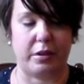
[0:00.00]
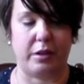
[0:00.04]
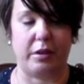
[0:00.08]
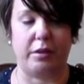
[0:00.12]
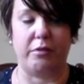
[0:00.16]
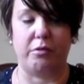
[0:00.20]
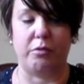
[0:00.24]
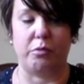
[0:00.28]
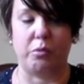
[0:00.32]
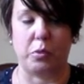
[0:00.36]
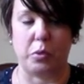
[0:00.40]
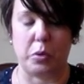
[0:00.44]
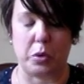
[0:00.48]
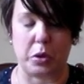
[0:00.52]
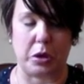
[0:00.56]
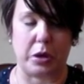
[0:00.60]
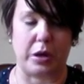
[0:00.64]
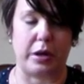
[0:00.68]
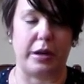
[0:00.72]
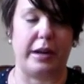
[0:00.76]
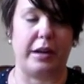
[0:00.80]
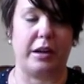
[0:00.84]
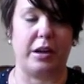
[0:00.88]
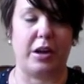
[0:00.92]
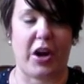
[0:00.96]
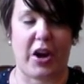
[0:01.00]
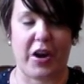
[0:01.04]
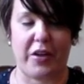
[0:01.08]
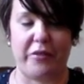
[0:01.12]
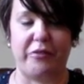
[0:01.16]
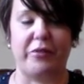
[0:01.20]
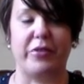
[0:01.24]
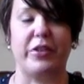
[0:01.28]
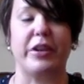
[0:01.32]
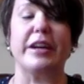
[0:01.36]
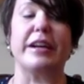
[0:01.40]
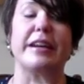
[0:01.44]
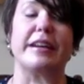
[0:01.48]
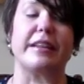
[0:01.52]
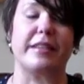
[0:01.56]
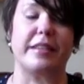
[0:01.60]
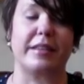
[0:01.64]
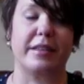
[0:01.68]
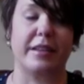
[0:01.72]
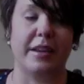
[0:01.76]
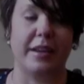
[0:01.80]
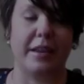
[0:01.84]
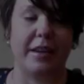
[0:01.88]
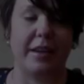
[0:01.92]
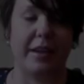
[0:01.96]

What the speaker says: of war and conflict.